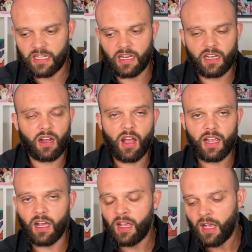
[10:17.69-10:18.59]
And
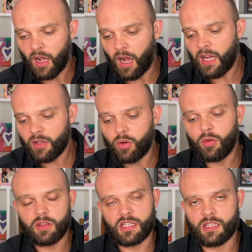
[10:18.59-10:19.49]
I
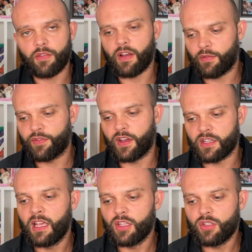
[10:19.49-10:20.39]
called this stuff out first.